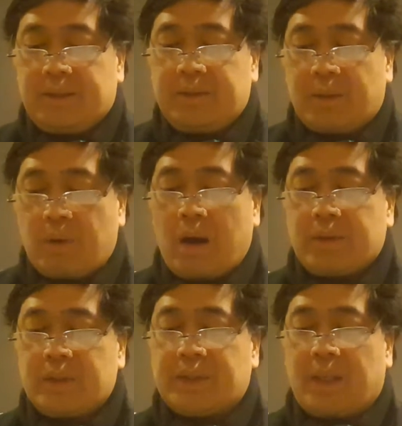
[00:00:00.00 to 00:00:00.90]
The
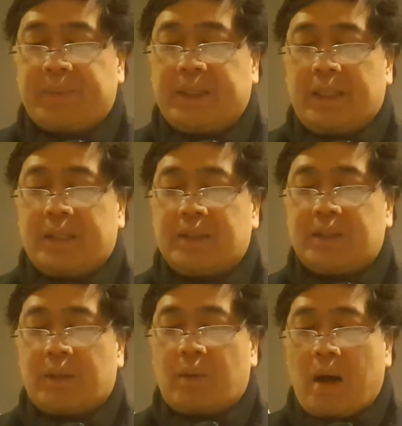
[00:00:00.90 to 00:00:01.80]
rounder something
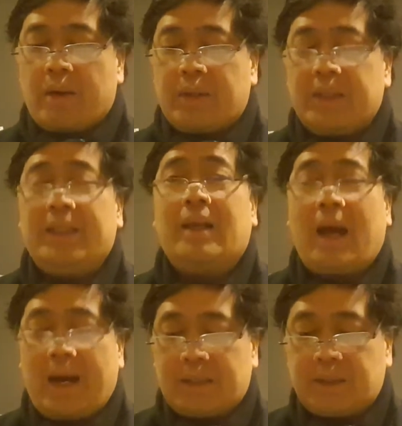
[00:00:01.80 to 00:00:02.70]
is, the rounder it
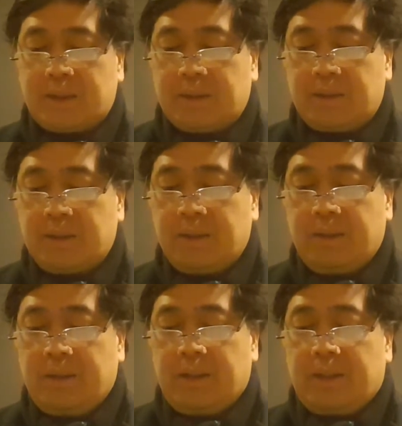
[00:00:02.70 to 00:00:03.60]
lasts.
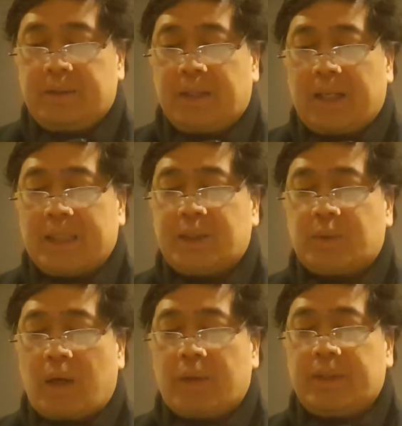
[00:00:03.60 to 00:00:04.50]
The less
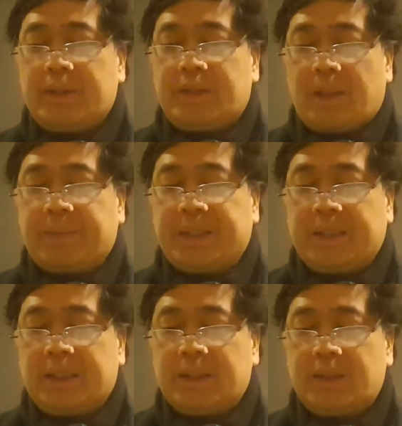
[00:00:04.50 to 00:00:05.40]
rounded something
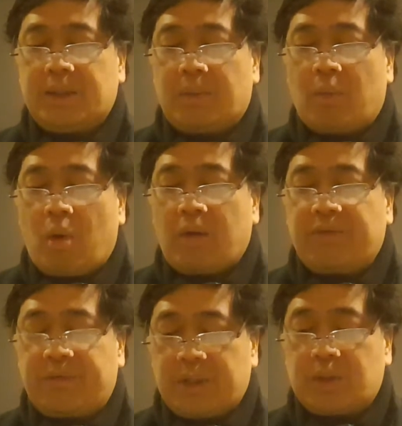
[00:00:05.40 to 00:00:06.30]
is, the more
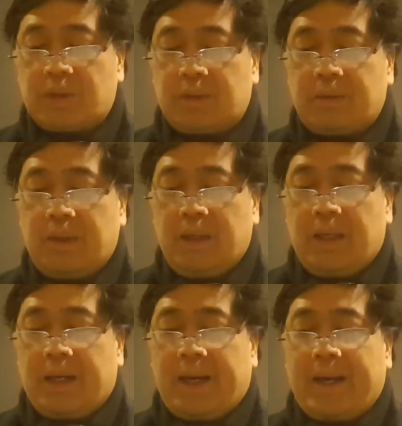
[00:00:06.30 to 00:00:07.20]
friction
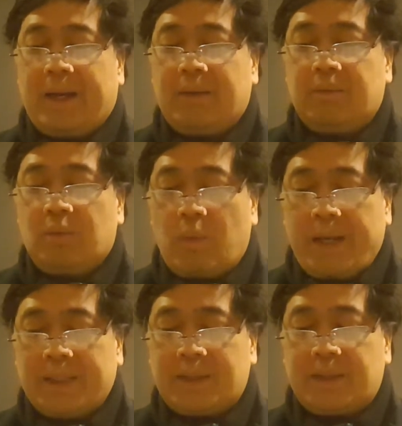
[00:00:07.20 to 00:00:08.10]
and
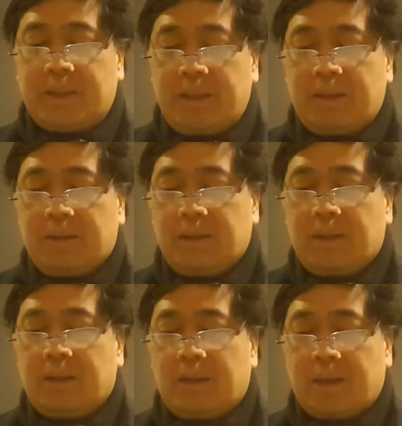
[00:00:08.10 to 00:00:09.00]
waste
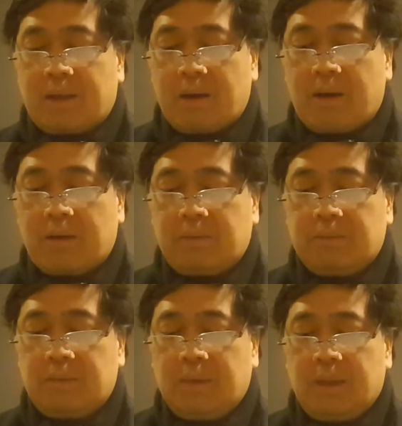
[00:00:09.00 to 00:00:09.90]
occur.
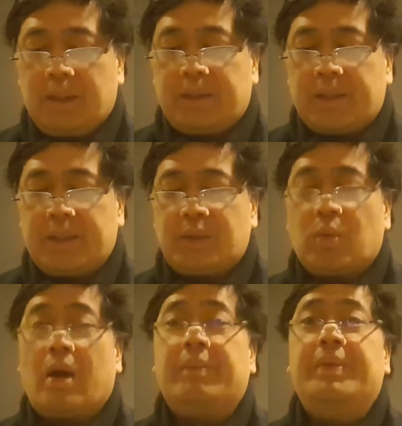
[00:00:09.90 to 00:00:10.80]
That is
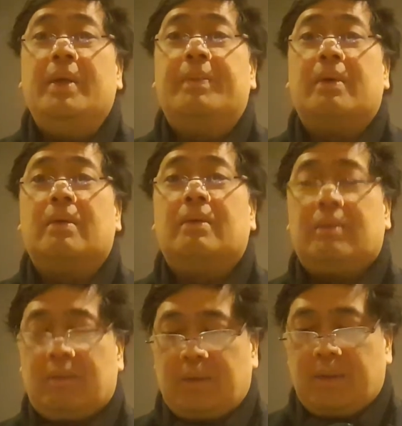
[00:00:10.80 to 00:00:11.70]
why
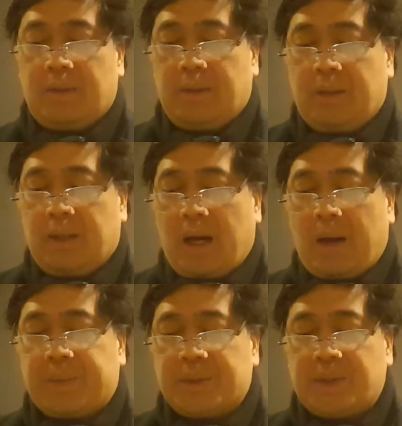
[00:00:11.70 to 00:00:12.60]
people
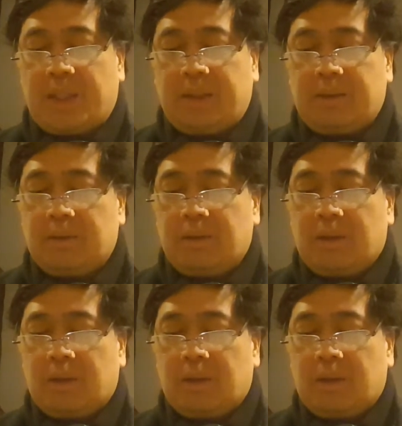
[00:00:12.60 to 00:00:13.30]
appreciate